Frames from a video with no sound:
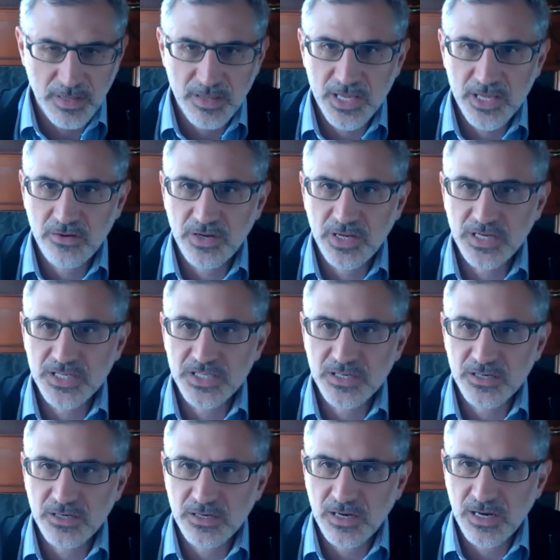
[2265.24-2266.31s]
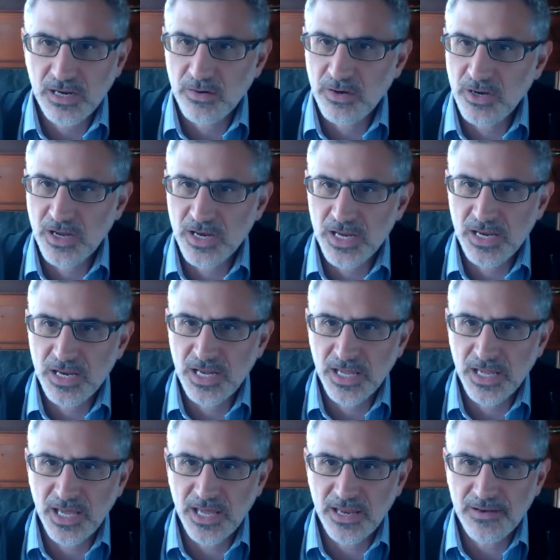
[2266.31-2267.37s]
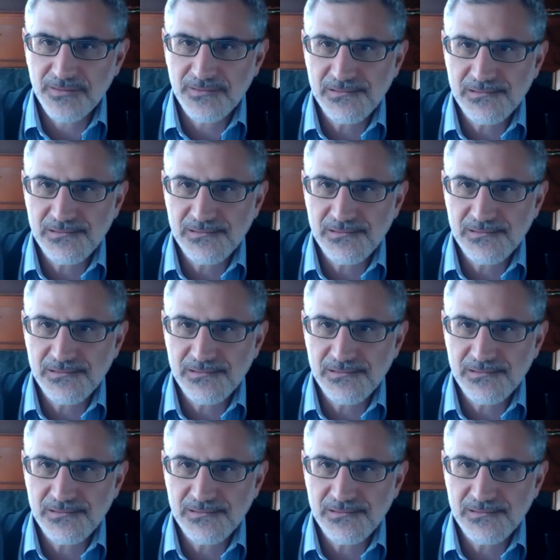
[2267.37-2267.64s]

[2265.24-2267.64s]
I think you need to. Not yet.